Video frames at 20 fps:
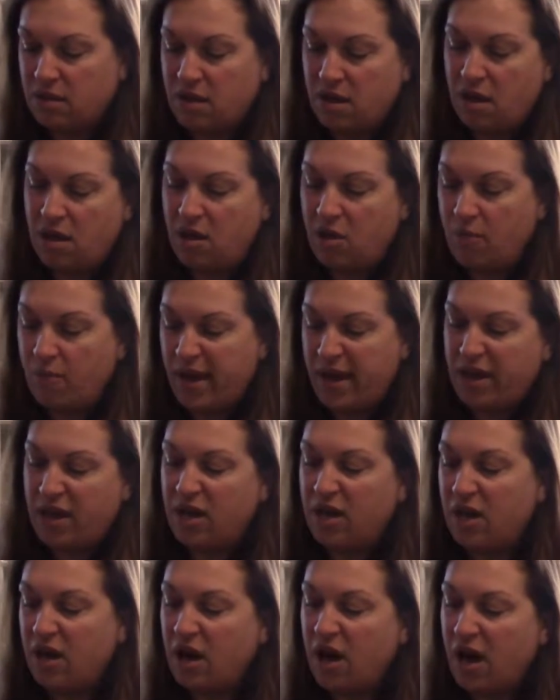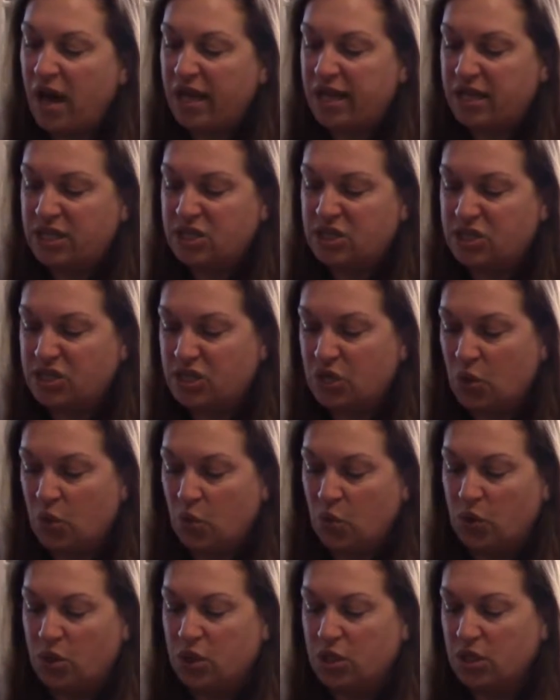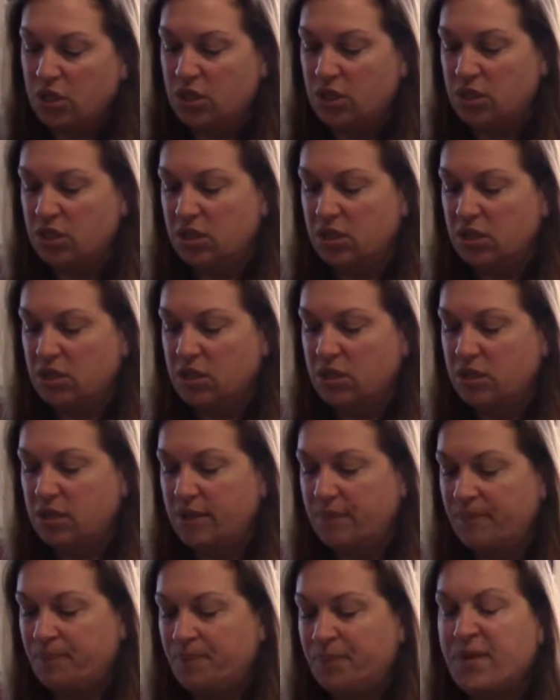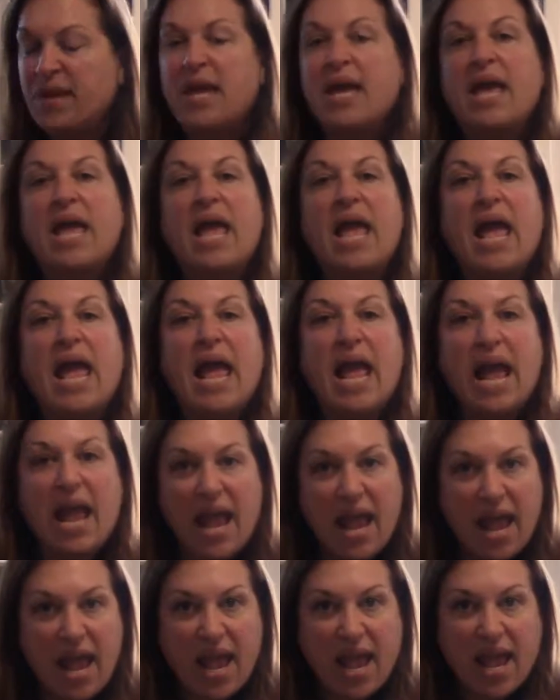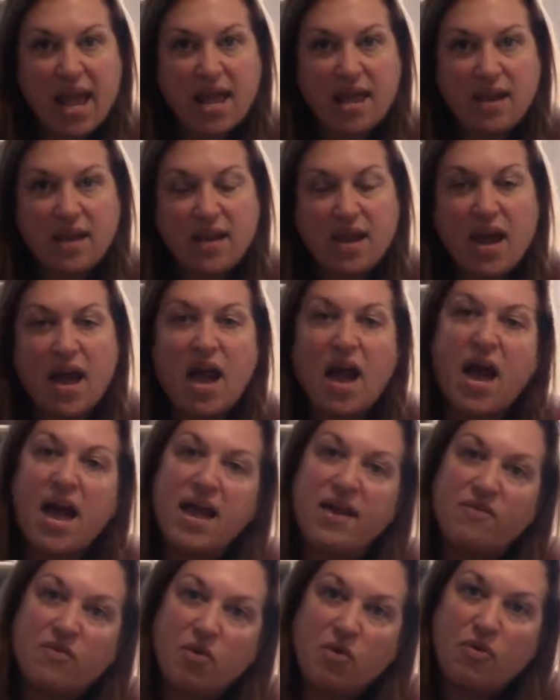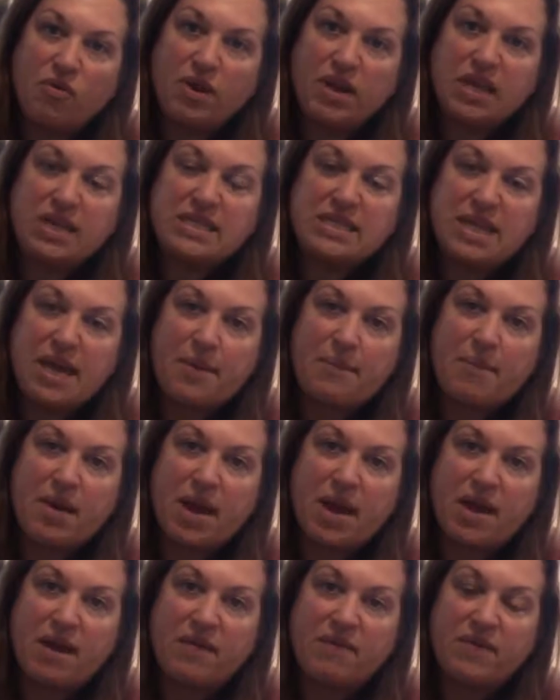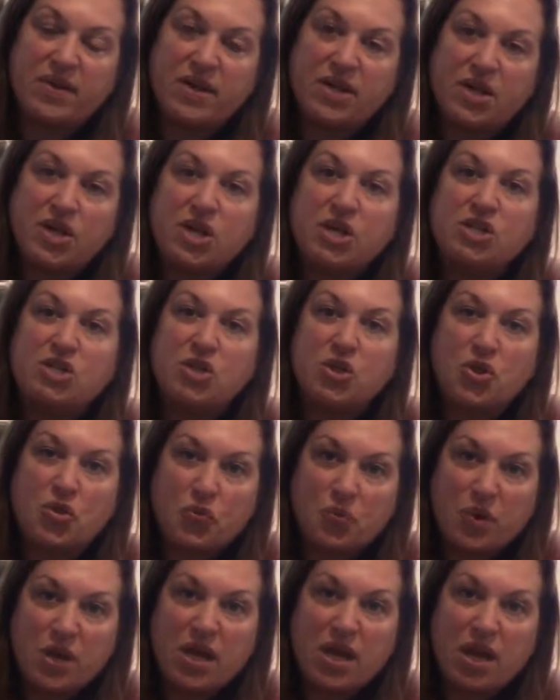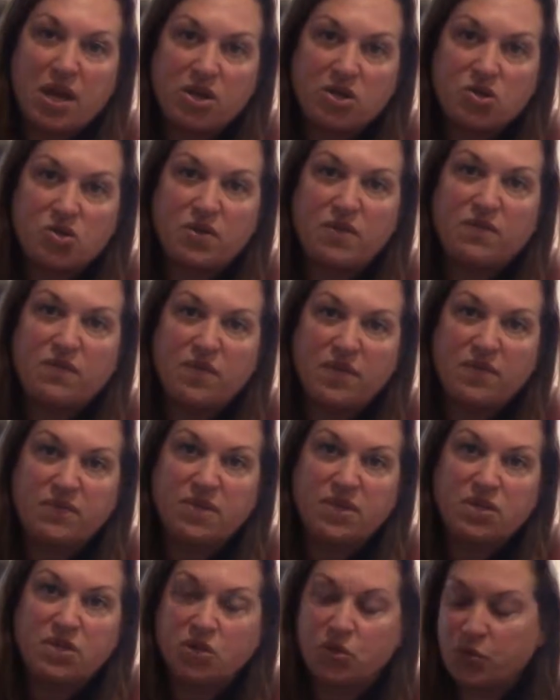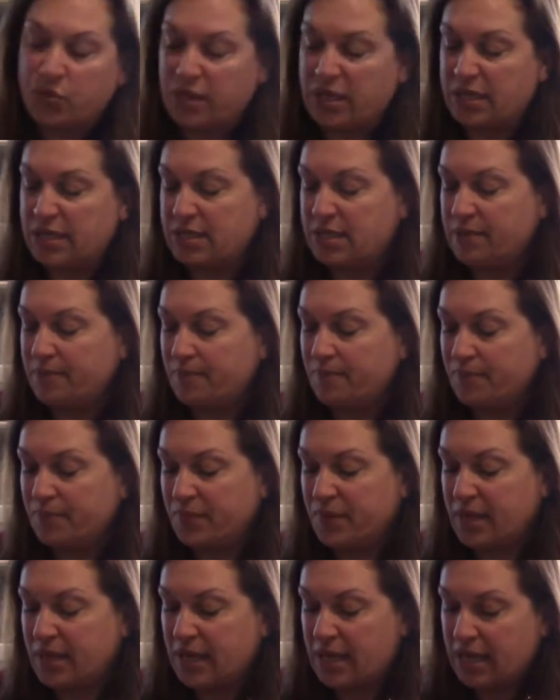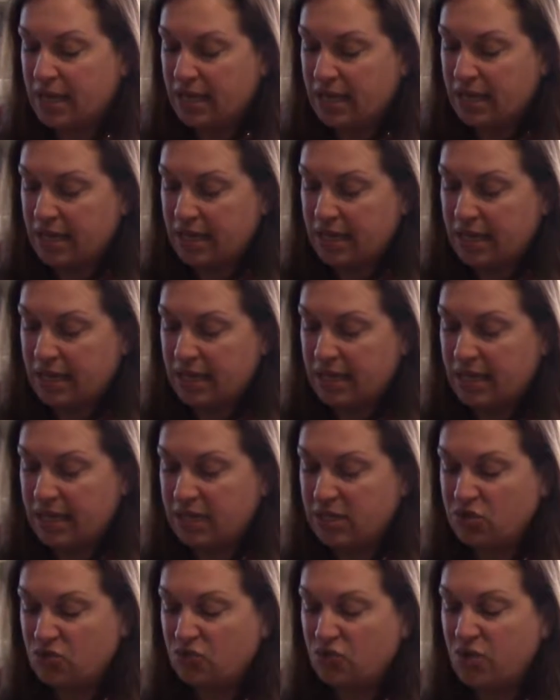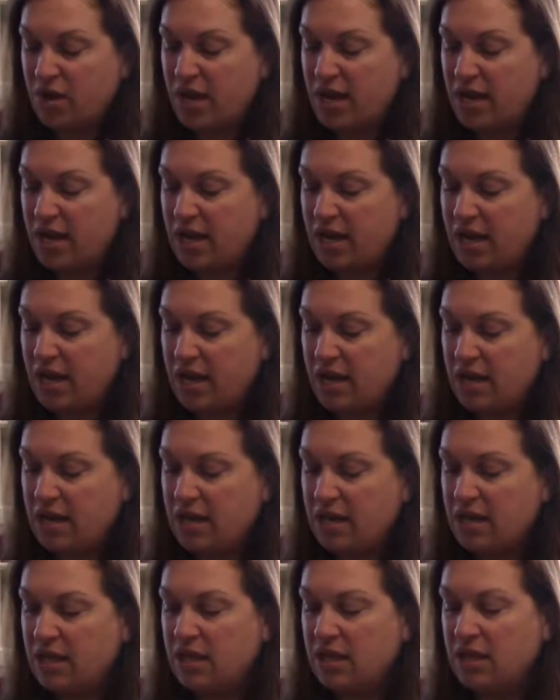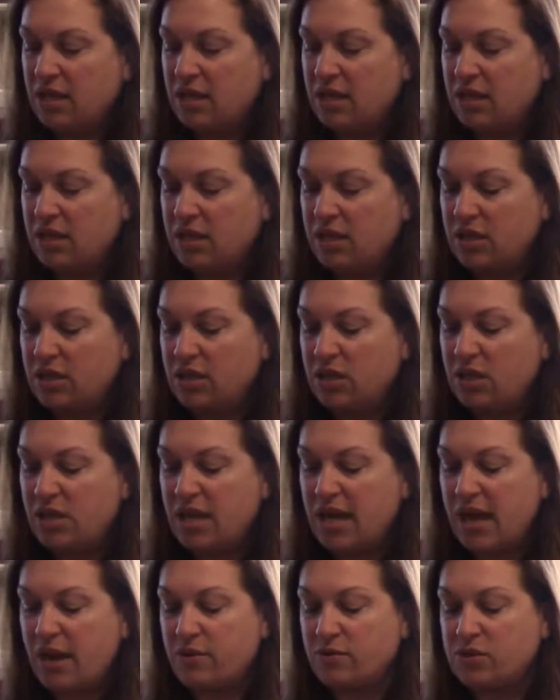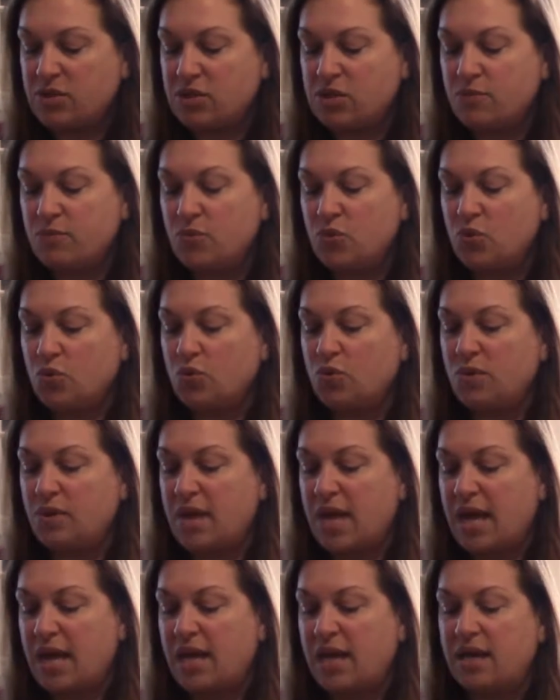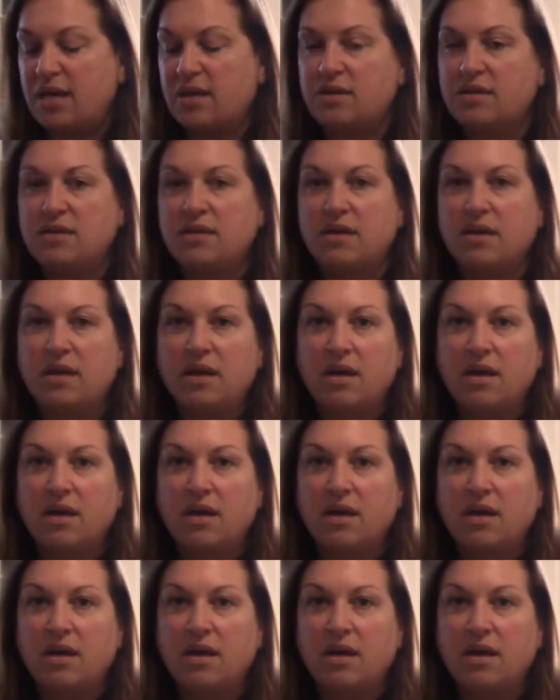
Oh my God, it's so good. And I have already set my oven to 350 degrees. It's ready. Look how smooth that is.